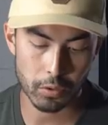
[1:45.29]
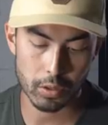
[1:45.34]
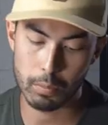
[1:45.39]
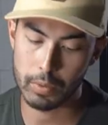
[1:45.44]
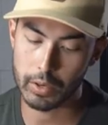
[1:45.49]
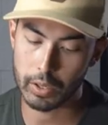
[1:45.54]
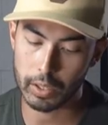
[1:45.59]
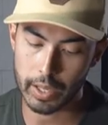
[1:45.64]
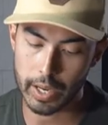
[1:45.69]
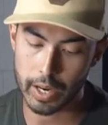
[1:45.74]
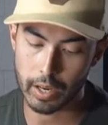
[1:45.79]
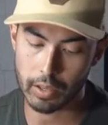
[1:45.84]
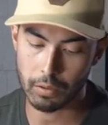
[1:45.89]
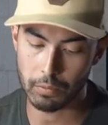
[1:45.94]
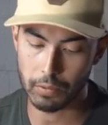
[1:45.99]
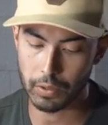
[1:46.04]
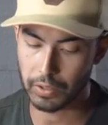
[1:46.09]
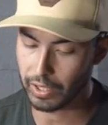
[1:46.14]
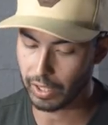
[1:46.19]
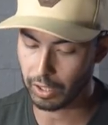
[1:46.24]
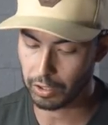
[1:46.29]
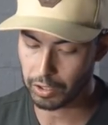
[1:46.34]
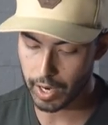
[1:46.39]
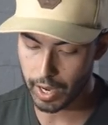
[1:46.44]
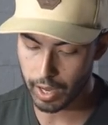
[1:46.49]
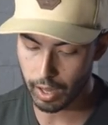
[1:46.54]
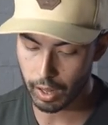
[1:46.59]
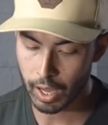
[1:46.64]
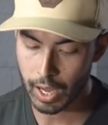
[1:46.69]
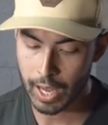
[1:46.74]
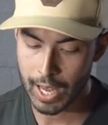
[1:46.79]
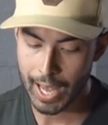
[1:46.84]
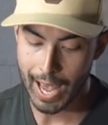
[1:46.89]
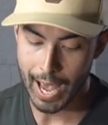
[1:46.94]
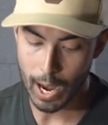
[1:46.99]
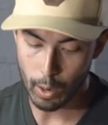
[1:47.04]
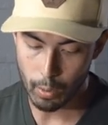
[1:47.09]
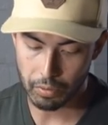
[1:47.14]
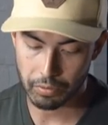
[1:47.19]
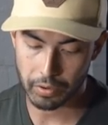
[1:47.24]
for the middle layer that feels like gel.
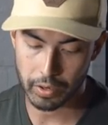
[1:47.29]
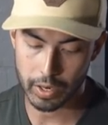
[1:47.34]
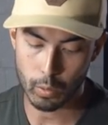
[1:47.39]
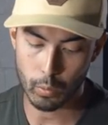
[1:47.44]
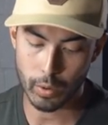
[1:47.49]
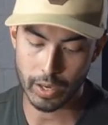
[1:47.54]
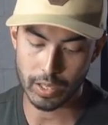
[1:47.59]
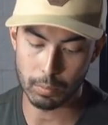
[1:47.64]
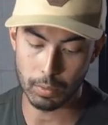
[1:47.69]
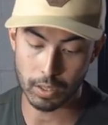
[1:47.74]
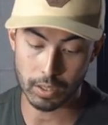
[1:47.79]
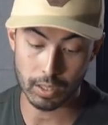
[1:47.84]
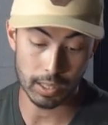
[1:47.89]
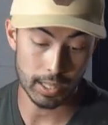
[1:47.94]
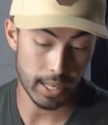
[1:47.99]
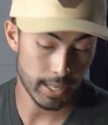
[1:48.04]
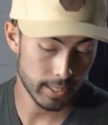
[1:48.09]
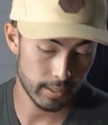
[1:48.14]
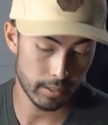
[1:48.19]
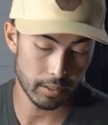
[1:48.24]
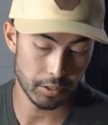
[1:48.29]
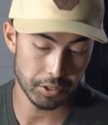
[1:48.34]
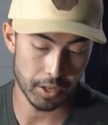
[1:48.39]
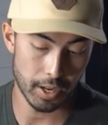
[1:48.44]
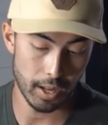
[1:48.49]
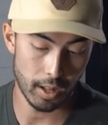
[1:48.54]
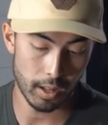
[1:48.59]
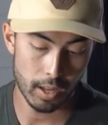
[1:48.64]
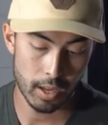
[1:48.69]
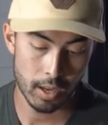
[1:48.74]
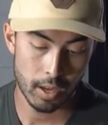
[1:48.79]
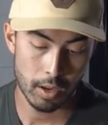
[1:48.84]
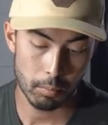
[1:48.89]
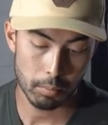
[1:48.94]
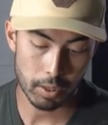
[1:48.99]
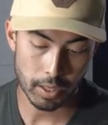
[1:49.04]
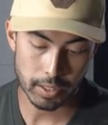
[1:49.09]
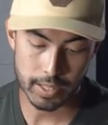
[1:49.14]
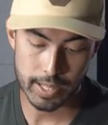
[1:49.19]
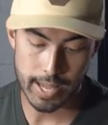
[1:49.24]
However, it weighs much less than gel.
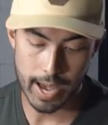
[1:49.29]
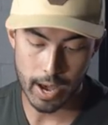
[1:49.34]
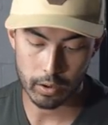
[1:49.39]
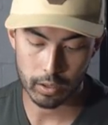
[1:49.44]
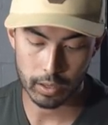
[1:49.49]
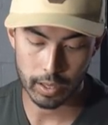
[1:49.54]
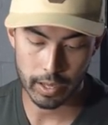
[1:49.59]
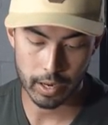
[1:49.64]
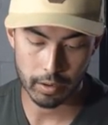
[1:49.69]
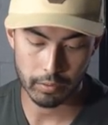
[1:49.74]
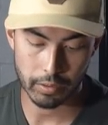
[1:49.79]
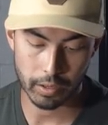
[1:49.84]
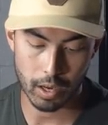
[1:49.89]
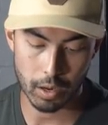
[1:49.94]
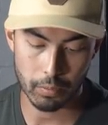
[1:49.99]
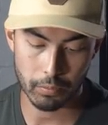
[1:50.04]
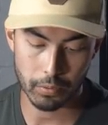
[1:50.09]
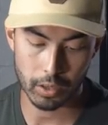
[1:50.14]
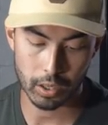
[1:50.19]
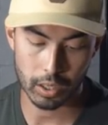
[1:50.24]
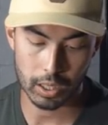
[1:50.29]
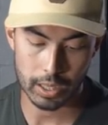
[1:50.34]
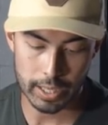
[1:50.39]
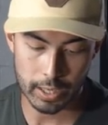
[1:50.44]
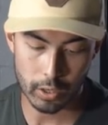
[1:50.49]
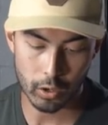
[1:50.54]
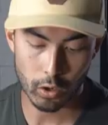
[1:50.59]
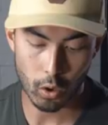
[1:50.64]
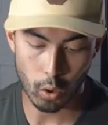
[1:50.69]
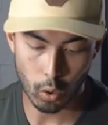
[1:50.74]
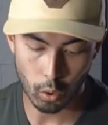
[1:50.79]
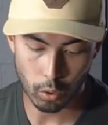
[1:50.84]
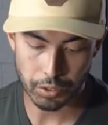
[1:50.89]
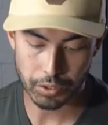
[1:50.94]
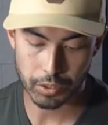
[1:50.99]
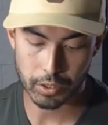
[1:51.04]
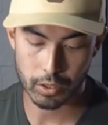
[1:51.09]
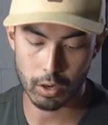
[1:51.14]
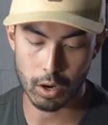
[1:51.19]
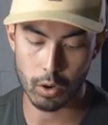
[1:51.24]
Plus the outer layer of the Comfort Clinger
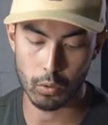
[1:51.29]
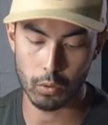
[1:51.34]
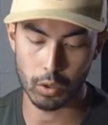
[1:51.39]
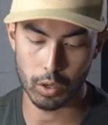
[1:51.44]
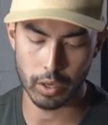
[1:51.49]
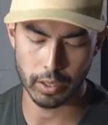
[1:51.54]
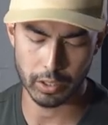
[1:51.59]
holster